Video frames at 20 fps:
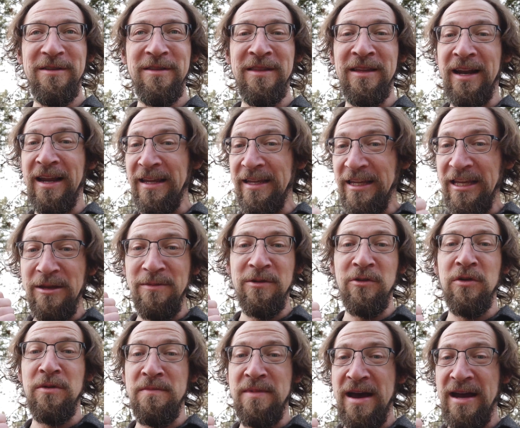that I can keep
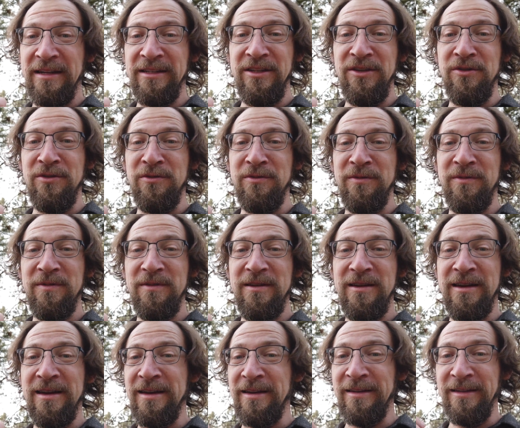going back to,
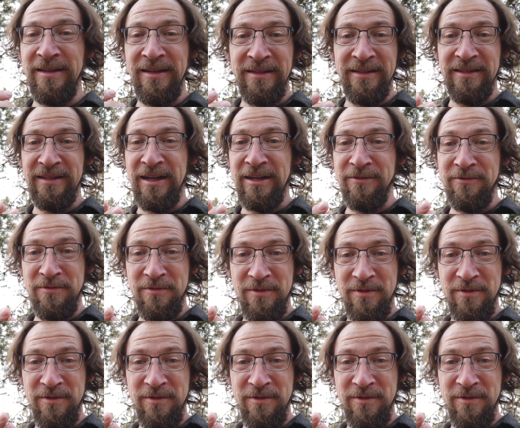and it's not